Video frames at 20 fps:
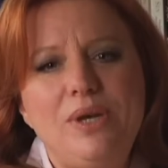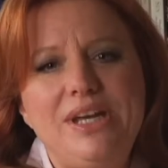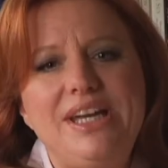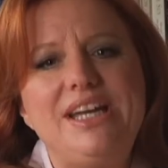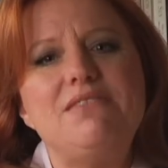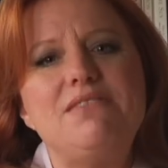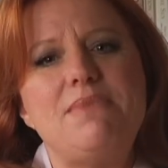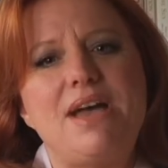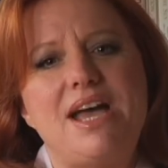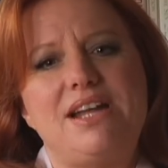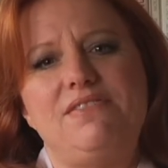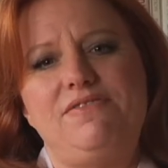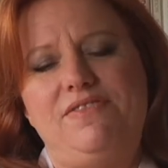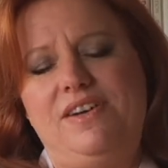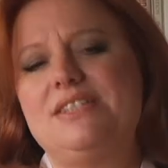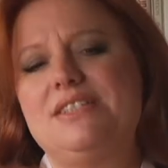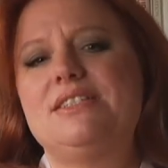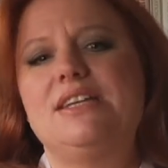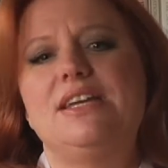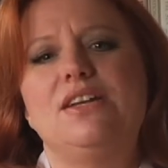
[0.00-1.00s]
we can
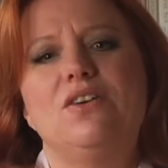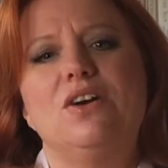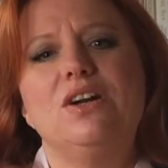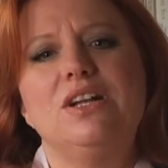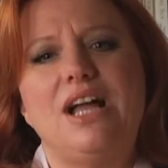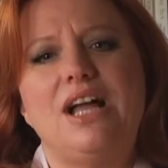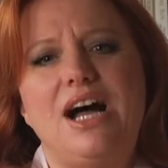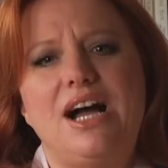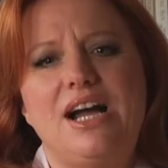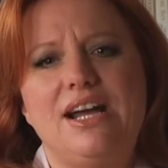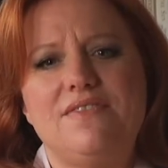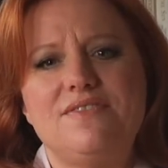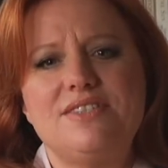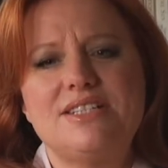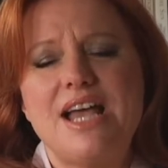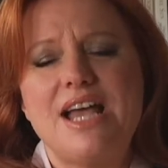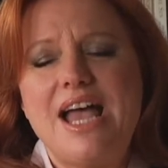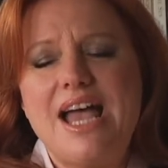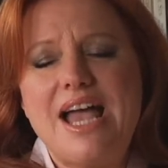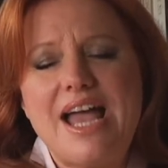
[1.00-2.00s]
manifest in our lives
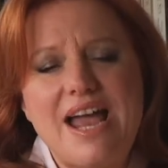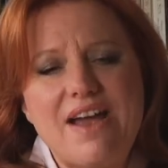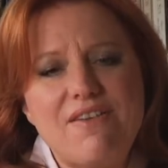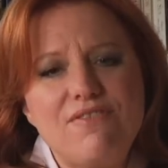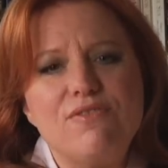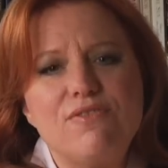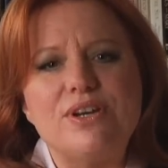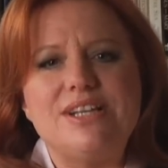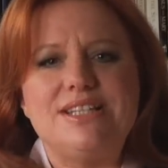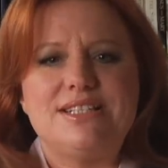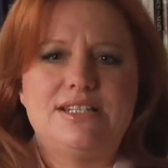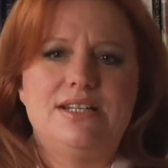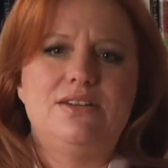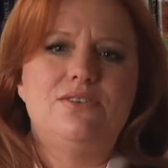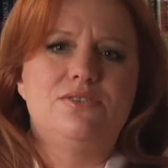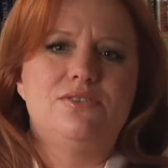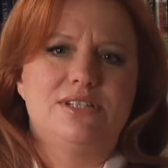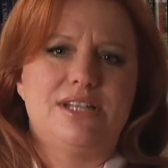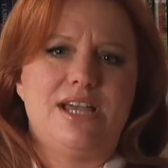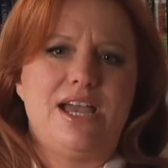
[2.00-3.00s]
every
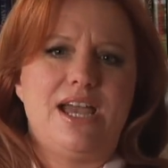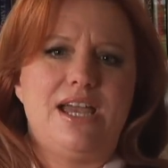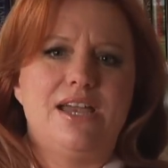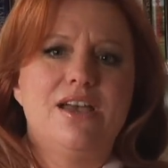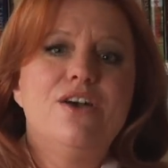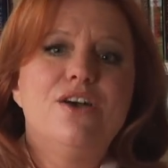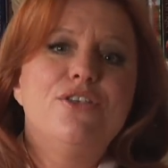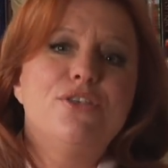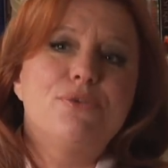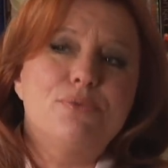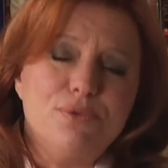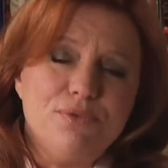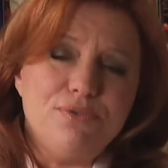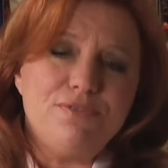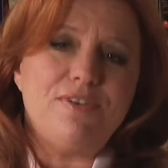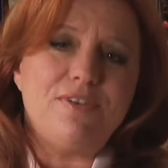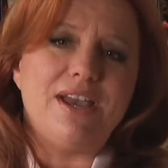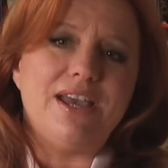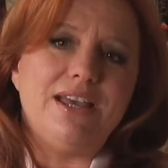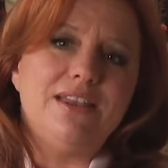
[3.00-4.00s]
single day through
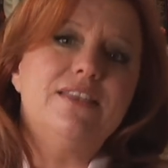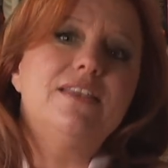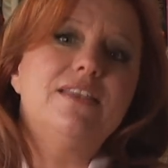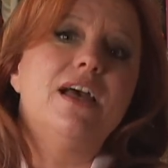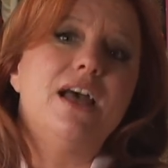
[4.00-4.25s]
faith